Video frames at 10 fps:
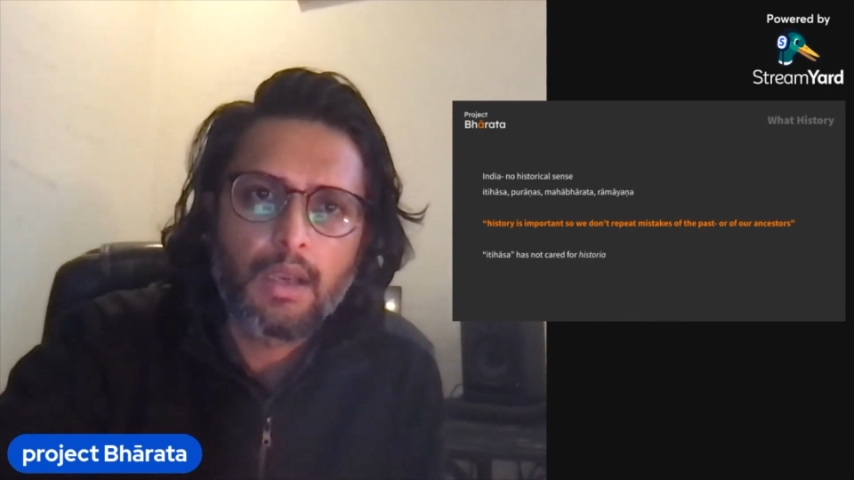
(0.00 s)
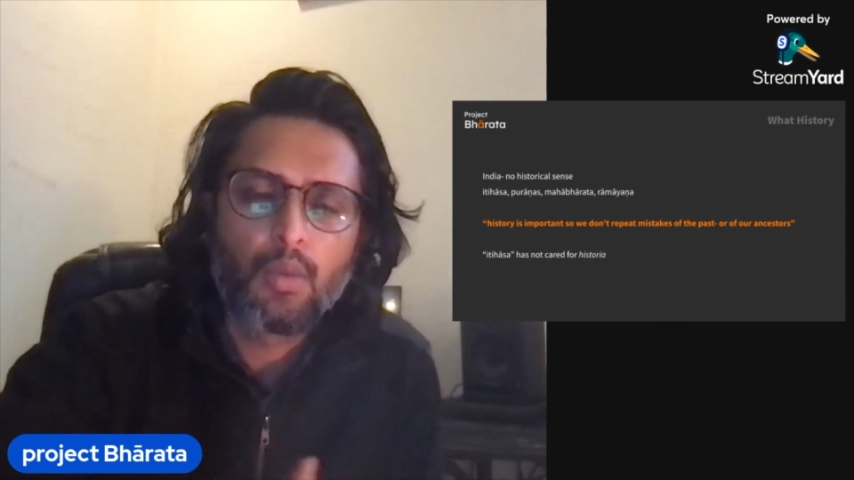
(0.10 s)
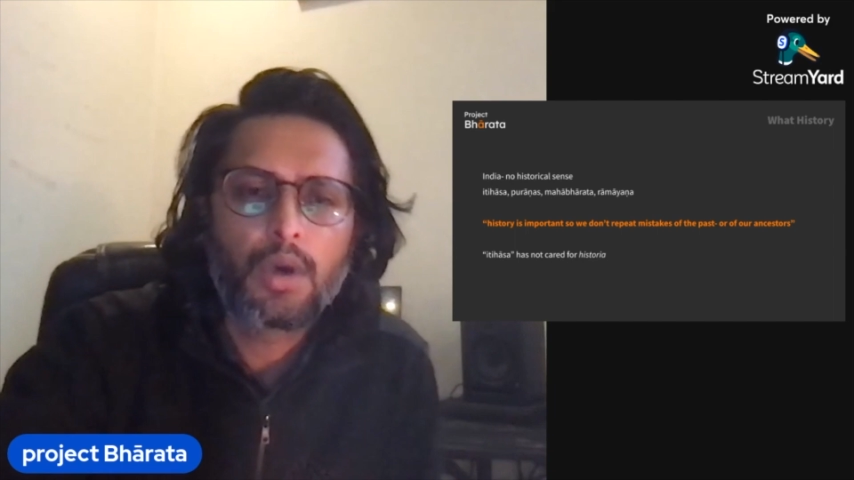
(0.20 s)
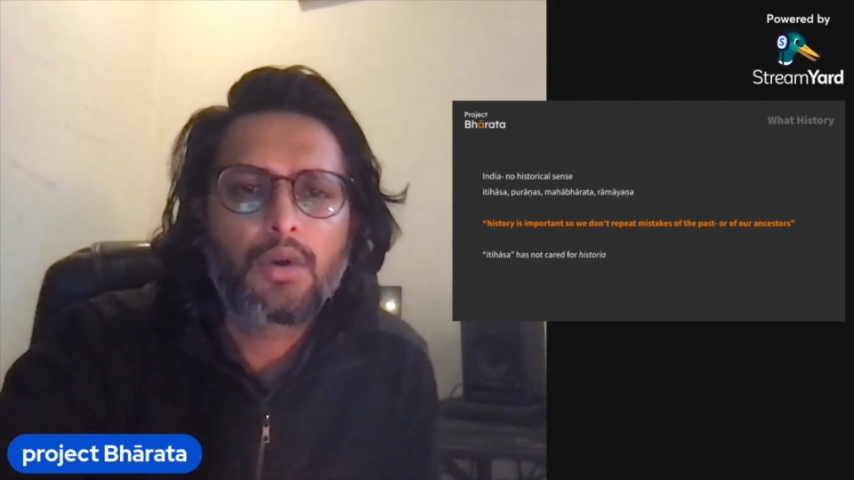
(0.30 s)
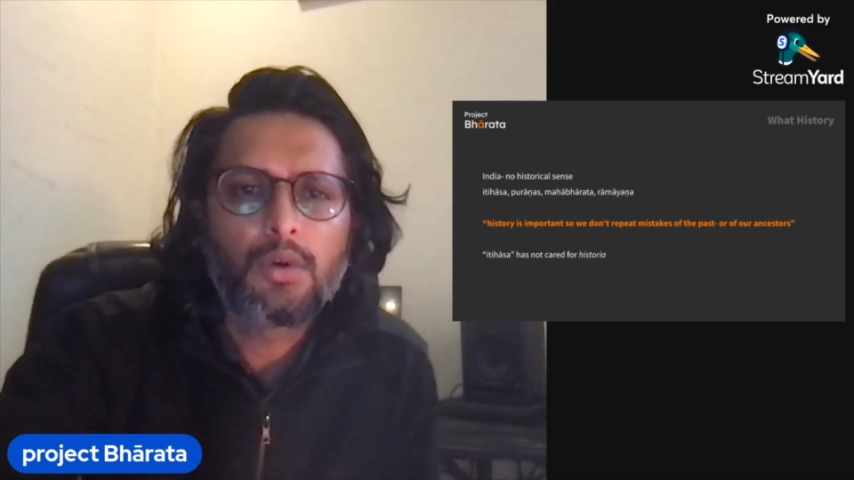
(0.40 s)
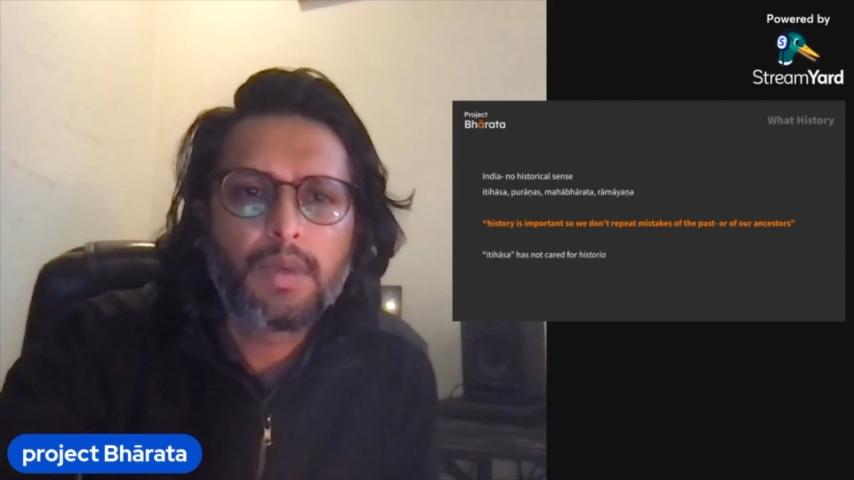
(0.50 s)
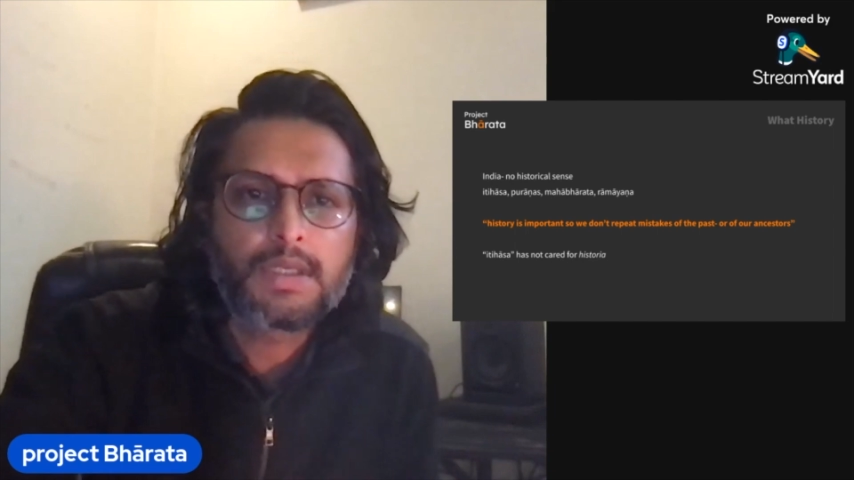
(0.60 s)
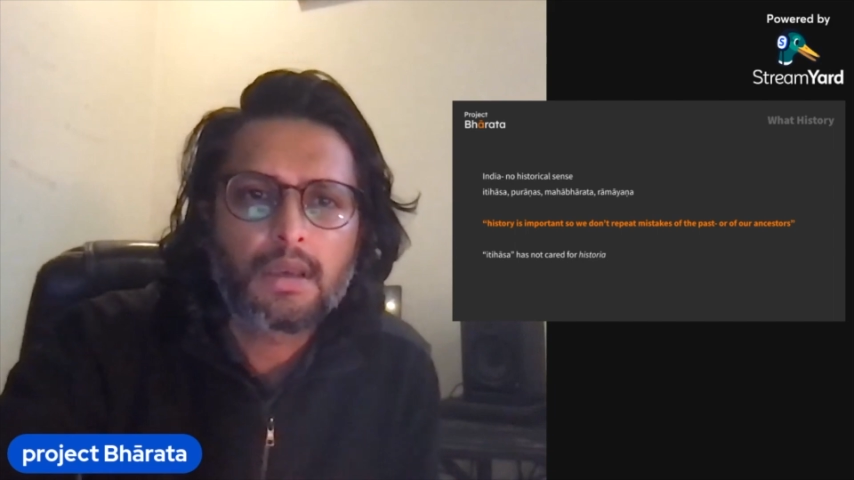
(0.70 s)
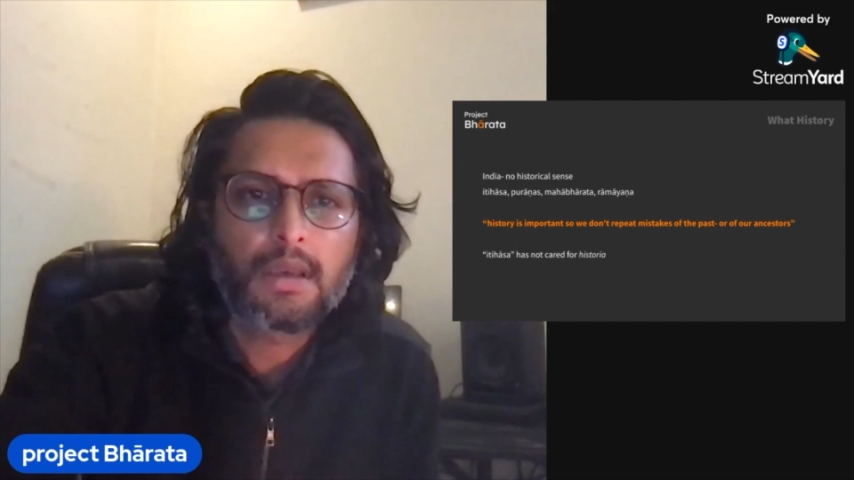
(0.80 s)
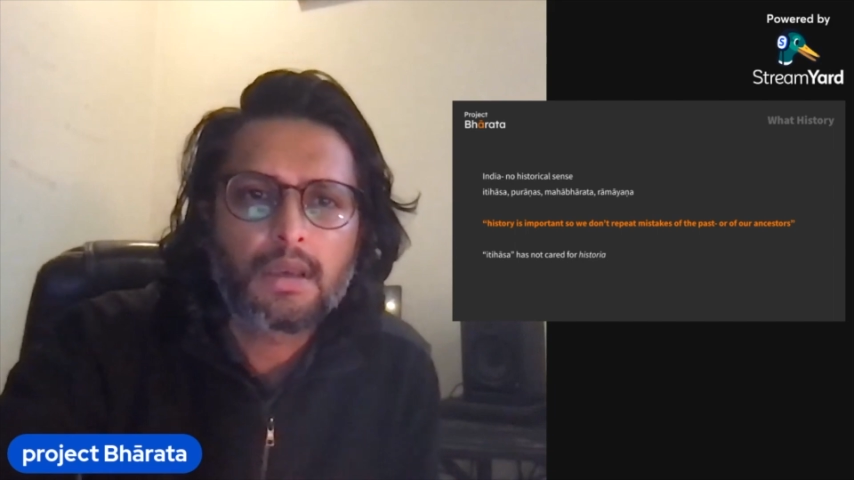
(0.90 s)
and what could be
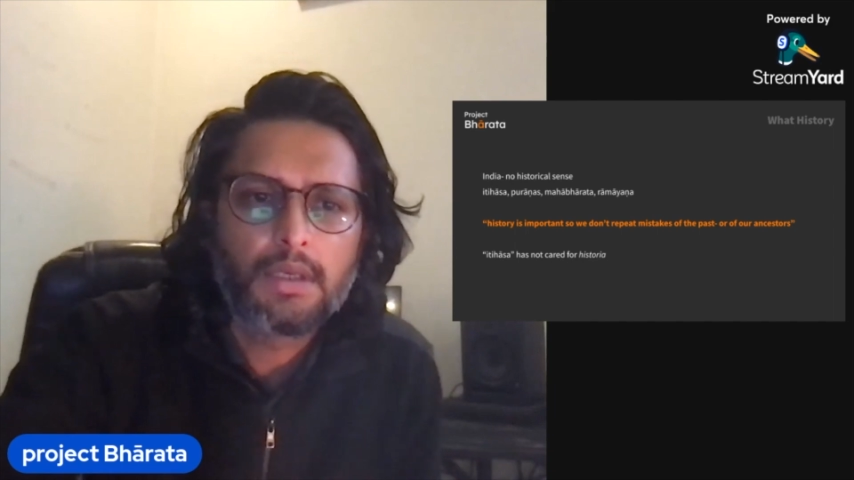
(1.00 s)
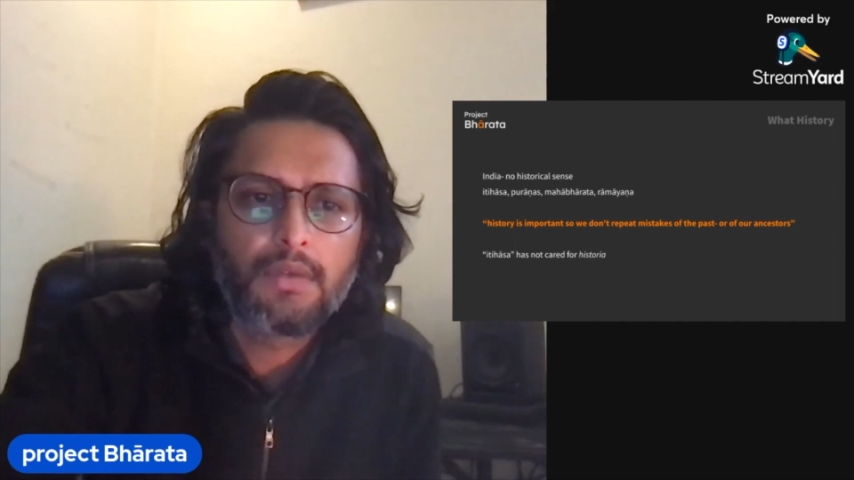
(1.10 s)
some